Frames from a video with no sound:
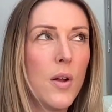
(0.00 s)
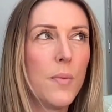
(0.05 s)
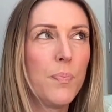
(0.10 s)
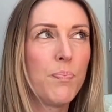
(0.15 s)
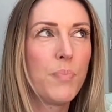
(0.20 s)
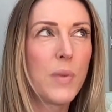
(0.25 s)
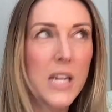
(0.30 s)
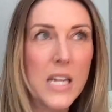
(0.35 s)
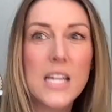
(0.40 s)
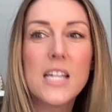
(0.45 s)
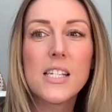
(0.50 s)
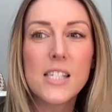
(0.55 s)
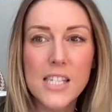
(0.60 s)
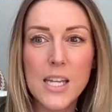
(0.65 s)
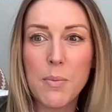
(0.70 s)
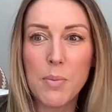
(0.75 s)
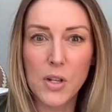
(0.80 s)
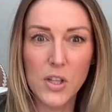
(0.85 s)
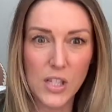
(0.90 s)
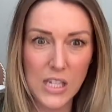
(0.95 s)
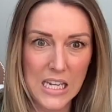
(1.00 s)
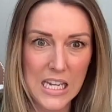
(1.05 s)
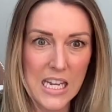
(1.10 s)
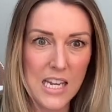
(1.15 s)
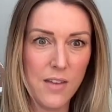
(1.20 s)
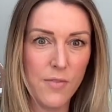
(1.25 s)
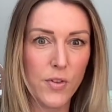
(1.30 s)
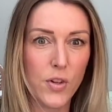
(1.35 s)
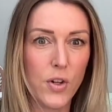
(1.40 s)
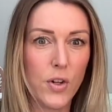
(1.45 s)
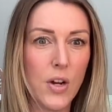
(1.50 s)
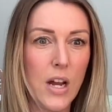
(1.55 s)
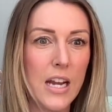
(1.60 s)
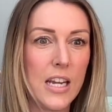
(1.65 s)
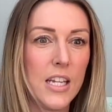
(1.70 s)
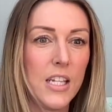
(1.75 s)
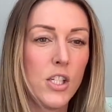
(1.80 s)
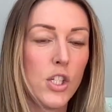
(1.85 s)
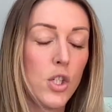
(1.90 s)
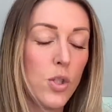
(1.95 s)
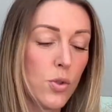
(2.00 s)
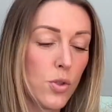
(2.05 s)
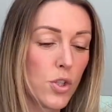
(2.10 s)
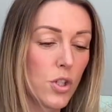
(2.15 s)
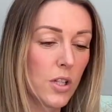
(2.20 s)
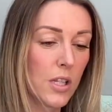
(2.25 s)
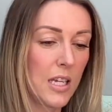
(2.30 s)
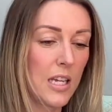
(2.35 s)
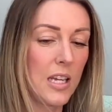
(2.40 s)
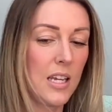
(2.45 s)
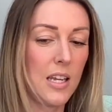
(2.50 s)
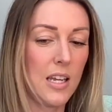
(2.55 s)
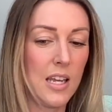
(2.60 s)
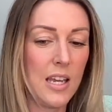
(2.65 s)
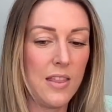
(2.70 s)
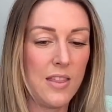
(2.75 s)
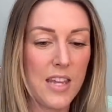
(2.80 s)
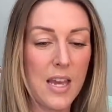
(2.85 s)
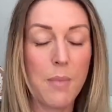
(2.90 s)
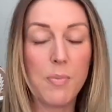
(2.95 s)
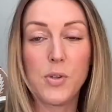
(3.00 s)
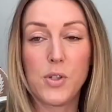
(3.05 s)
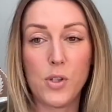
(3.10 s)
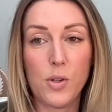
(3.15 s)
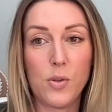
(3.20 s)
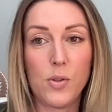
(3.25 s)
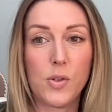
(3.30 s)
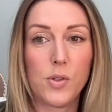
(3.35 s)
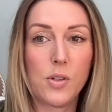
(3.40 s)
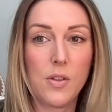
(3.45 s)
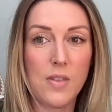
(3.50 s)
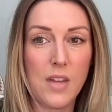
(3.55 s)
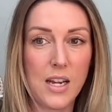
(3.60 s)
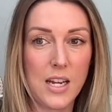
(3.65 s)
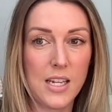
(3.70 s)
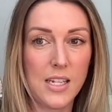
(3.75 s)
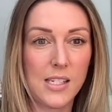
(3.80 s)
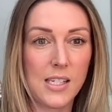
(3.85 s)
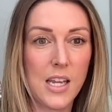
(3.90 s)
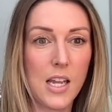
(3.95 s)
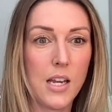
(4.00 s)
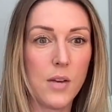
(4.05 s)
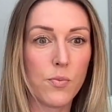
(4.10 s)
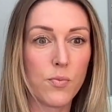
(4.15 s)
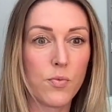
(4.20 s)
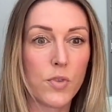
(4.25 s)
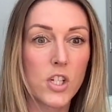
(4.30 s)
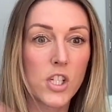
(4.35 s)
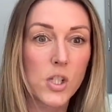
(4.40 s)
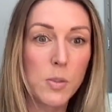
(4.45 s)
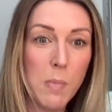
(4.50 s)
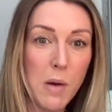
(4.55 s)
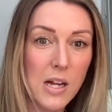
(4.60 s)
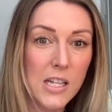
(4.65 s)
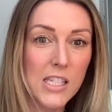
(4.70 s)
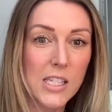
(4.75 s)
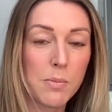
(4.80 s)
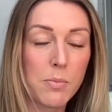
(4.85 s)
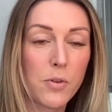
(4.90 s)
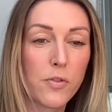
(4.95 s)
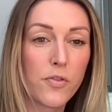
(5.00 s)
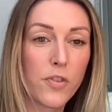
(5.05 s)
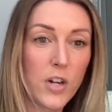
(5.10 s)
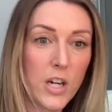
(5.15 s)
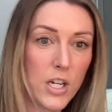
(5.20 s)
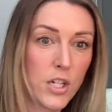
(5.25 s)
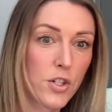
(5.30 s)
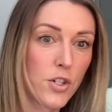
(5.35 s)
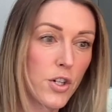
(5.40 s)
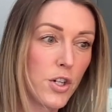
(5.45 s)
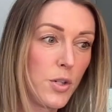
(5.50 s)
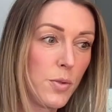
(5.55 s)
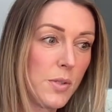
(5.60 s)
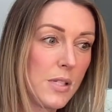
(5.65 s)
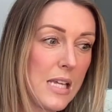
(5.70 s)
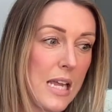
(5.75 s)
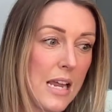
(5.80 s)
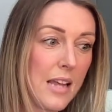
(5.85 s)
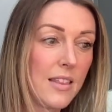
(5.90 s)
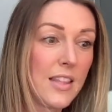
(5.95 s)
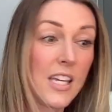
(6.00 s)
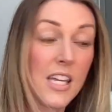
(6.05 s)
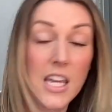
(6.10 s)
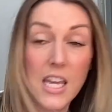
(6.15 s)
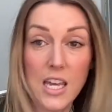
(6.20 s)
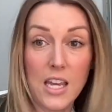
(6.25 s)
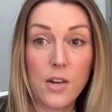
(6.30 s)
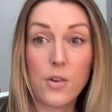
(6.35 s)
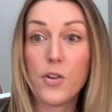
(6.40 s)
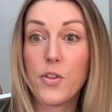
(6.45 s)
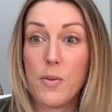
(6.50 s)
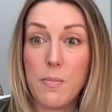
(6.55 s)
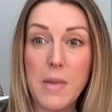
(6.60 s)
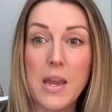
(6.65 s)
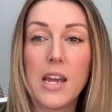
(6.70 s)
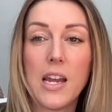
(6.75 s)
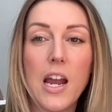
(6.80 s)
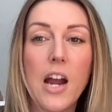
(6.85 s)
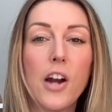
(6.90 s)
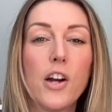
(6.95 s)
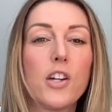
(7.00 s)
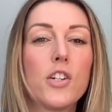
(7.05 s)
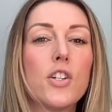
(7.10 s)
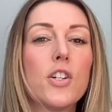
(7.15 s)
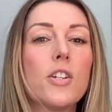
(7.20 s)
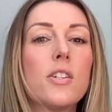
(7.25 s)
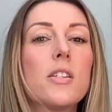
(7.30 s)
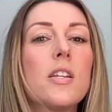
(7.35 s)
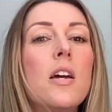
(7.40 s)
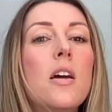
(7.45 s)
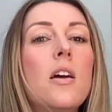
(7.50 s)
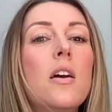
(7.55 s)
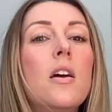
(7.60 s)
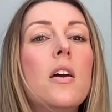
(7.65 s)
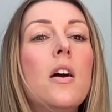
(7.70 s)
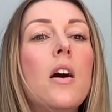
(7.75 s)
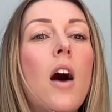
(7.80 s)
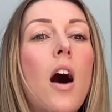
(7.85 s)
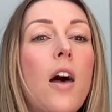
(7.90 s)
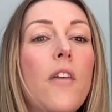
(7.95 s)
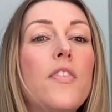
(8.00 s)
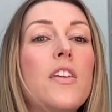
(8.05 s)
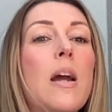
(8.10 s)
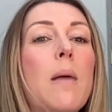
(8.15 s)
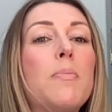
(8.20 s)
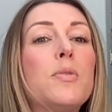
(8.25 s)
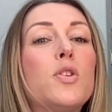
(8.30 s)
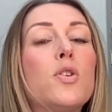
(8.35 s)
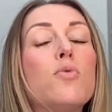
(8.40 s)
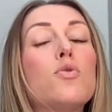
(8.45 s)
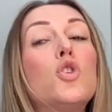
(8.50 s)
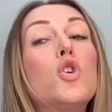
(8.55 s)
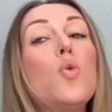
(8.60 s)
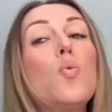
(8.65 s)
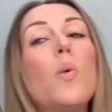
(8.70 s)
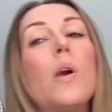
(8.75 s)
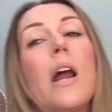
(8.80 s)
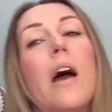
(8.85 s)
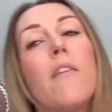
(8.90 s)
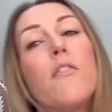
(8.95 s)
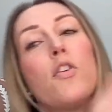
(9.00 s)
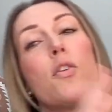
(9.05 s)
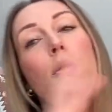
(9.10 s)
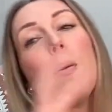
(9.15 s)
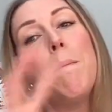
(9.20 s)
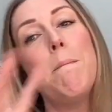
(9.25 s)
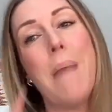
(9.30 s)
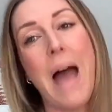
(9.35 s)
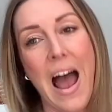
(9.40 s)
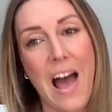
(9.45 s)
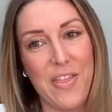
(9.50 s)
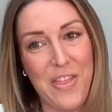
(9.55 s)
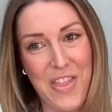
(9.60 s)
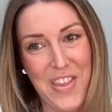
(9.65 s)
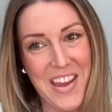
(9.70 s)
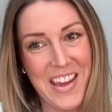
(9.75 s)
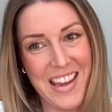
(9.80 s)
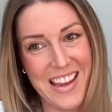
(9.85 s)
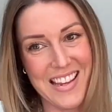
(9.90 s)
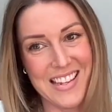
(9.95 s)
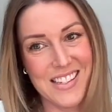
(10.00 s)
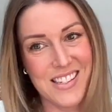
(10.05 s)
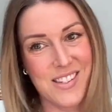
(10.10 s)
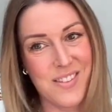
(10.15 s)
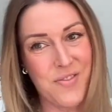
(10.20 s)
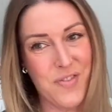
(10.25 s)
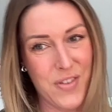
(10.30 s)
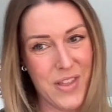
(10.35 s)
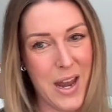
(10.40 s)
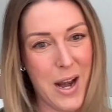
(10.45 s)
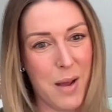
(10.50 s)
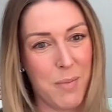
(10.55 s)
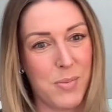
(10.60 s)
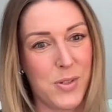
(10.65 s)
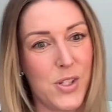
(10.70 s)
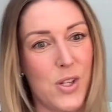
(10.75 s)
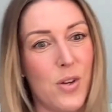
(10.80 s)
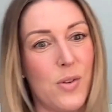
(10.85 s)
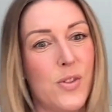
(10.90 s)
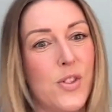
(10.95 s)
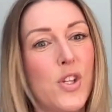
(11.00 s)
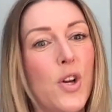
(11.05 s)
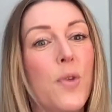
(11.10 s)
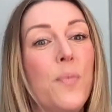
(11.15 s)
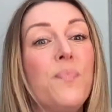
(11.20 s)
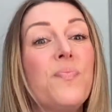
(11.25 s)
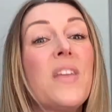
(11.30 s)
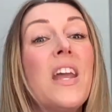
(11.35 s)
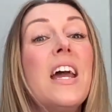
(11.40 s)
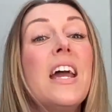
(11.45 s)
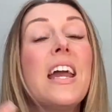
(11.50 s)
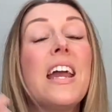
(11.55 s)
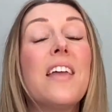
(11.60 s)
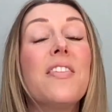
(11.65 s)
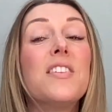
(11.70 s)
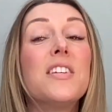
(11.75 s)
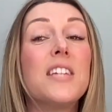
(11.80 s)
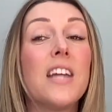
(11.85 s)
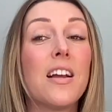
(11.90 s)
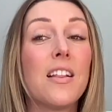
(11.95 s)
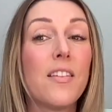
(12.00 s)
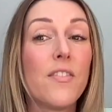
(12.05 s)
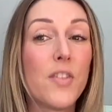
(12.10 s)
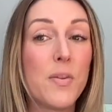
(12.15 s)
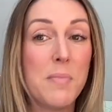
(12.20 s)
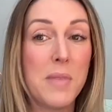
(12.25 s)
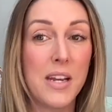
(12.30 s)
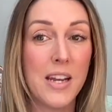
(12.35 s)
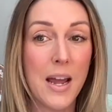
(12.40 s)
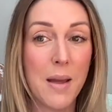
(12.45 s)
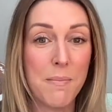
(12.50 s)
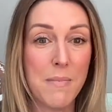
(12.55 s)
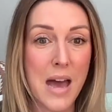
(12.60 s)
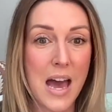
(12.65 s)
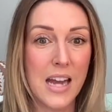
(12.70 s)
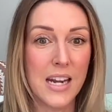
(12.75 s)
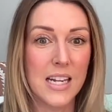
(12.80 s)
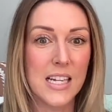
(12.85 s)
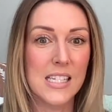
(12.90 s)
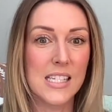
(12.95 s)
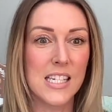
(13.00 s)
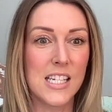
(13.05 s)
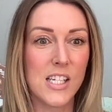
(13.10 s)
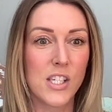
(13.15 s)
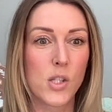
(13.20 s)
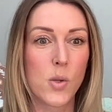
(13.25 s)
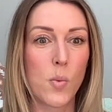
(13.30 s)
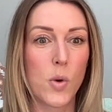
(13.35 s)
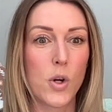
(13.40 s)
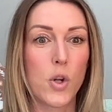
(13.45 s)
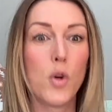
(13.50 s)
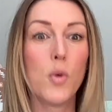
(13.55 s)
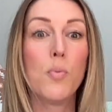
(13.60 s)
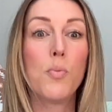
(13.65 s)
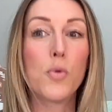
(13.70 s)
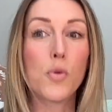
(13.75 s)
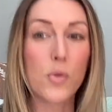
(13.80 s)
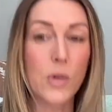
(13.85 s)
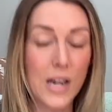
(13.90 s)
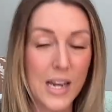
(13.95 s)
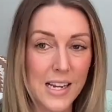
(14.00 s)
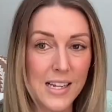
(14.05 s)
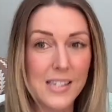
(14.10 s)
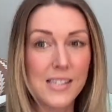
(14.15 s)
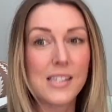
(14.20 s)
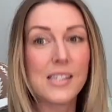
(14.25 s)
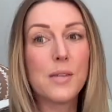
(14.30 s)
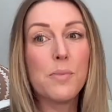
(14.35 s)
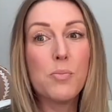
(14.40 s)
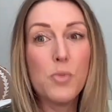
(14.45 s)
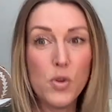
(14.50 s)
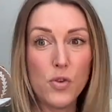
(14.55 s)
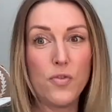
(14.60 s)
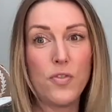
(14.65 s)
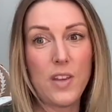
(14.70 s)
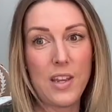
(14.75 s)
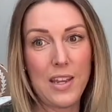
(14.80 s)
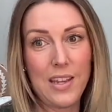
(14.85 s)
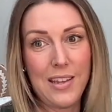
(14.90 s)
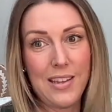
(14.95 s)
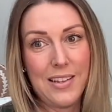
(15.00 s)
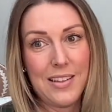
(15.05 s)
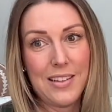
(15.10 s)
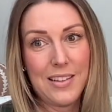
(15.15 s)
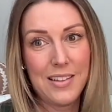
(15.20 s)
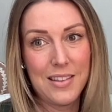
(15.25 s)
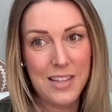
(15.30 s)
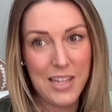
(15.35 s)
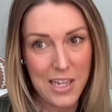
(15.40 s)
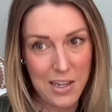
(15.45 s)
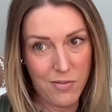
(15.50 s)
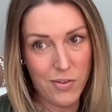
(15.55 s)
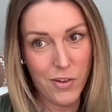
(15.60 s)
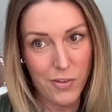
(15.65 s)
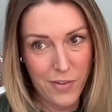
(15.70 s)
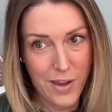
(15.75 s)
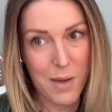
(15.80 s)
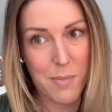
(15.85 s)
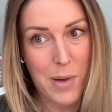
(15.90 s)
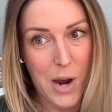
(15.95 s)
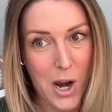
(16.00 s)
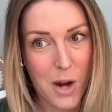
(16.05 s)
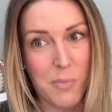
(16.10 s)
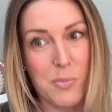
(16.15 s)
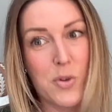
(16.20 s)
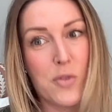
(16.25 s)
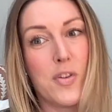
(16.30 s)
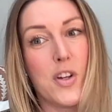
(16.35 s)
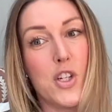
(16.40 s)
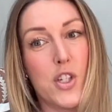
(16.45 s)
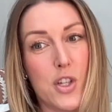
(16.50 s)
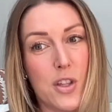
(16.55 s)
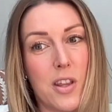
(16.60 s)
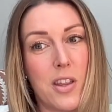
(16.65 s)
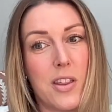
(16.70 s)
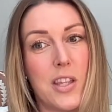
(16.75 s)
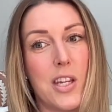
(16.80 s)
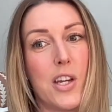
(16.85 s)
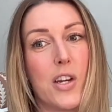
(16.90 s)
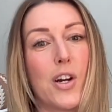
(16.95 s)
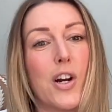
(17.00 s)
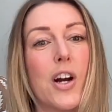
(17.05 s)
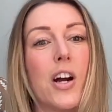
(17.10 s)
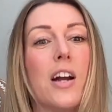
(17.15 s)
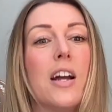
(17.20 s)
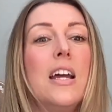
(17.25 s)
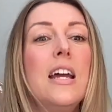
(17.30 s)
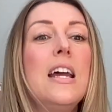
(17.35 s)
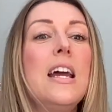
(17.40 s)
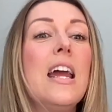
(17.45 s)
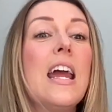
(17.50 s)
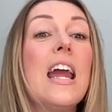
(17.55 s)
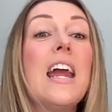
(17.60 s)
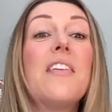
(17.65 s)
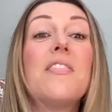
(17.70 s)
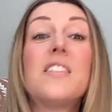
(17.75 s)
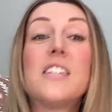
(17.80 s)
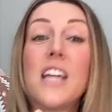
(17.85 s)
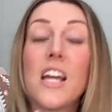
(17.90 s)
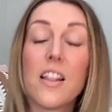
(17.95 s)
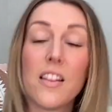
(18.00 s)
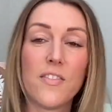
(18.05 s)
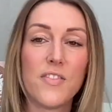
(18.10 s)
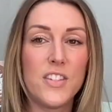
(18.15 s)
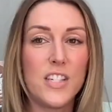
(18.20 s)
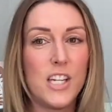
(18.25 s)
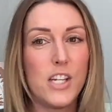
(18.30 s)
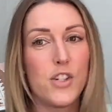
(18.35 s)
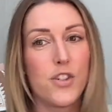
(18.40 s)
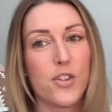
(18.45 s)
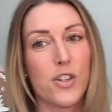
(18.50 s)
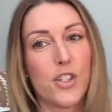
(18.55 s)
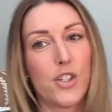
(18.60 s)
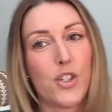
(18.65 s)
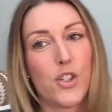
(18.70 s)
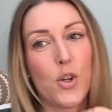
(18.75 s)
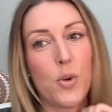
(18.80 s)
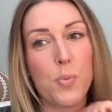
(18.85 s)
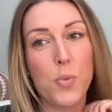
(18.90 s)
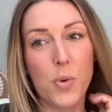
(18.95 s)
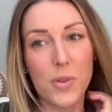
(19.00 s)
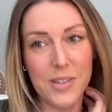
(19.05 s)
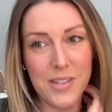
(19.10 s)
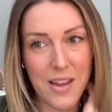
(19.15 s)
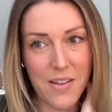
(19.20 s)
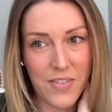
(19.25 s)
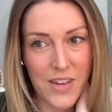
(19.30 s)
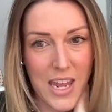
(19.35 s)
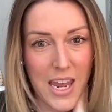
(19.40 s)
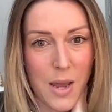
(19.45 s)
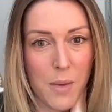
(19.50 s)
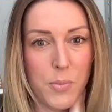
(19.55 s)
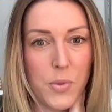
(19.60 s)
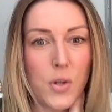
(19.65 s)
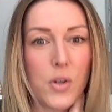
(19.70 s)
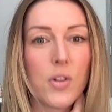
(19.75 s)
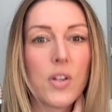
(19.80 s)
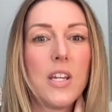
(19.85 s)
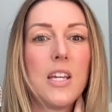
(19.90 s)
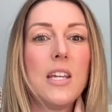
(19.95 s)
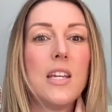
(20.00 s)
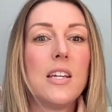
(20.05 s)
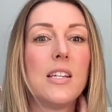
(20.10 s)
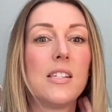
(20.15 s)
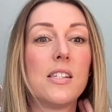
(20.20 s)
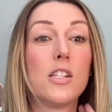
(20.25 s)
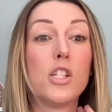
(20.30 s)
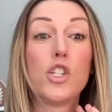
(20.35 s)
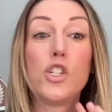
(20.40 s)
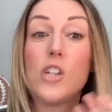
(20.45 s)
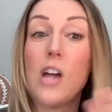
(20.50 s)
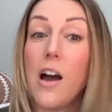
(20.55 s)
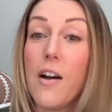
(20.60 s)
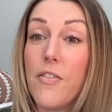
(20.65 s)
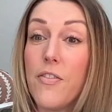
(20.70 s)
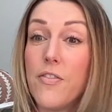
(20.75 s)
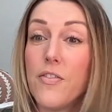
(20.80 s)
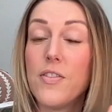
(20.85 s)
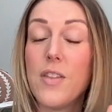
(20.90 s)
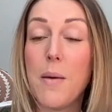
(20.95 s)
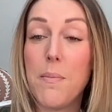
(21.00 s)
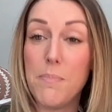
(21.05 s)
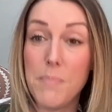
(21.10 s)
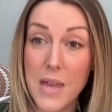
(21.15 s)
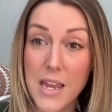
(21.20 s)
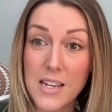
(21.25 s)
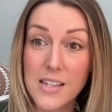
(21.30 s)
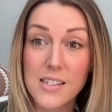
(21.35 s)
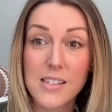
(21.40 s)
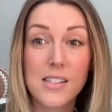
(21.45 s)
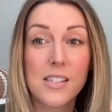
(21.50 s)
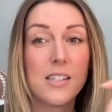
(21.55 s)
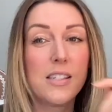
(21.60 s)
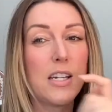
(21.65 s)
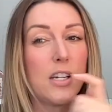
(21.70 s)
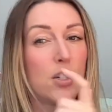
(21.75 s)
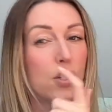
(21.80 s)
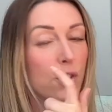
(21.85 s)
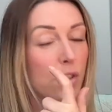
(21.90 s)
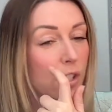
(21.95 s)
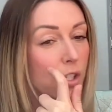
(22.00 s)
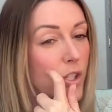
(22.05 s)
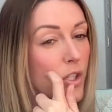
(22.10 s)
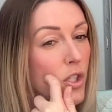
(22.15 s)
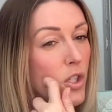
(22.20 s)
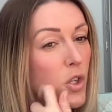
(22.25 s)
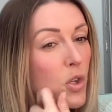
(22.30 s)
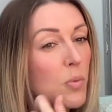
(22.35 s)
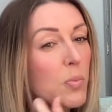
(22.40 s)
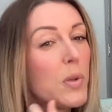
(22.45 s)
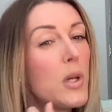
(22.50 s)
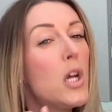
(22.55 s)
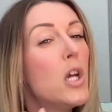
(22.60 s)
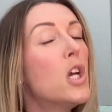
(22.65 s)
But he is typically evil, and he's usually, in the episodes that he's in, responsible for introducing the kid or the main characters of the episode to whatever the bad thing is for that episode. So in The Tale of the Midnight Madness, he's the one who brings the movie the evil vampire movie to the theater. In The Tale of the Dangerous Soup with Neve Campbell, he is the chef that makes the dangerous soup.